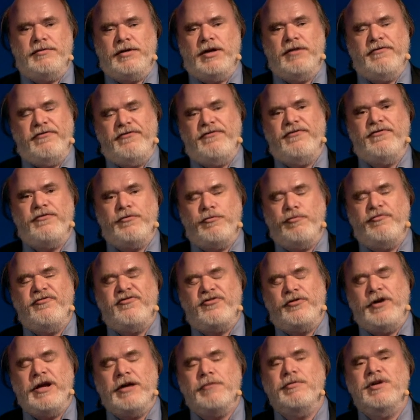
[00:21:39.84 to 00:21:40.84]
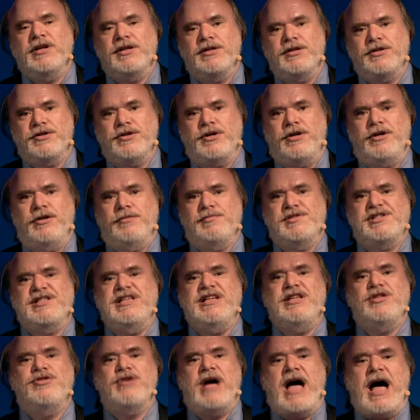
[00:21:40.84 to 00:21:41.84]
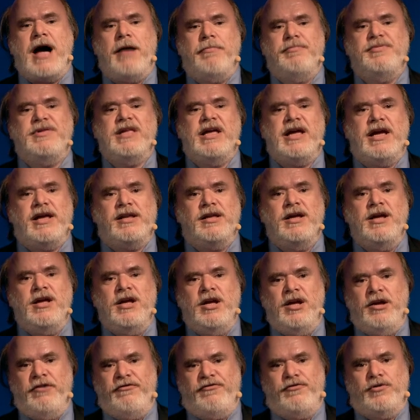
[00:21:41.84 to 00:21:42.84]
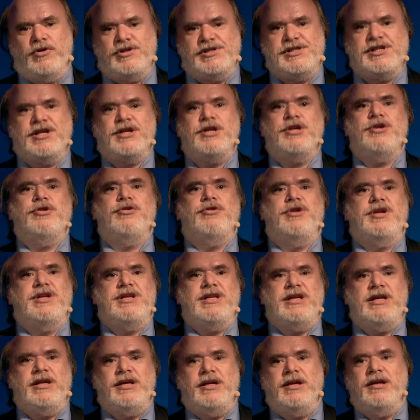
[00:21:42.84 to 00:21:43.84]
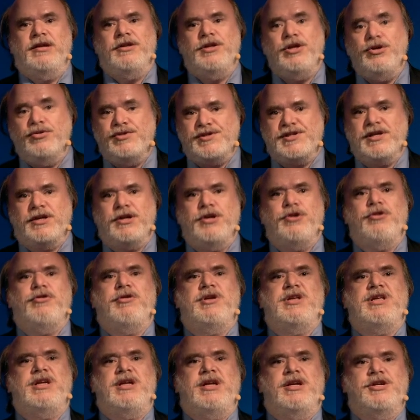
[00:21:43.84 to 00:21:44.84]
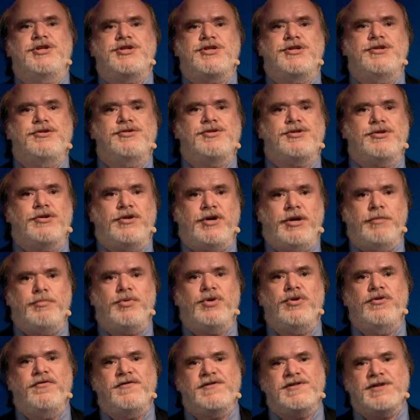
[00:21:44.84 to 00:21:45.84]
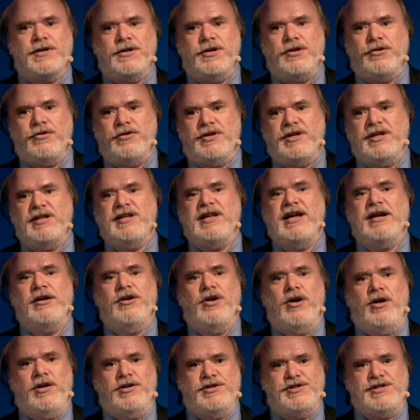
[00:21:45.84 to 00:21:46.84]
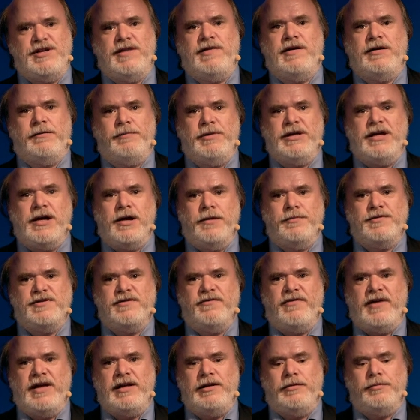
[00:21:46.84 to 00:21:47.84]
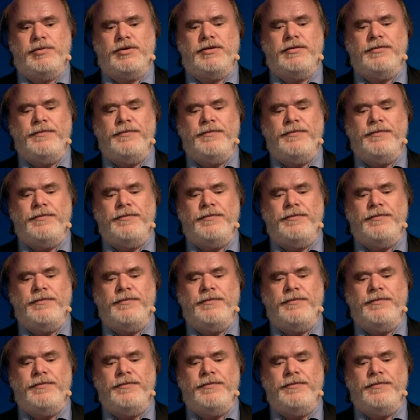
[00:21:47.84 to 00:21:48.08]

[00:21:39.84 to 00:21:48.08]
frequent terms, need to update for security, new security issues or improved security technology that becomes available.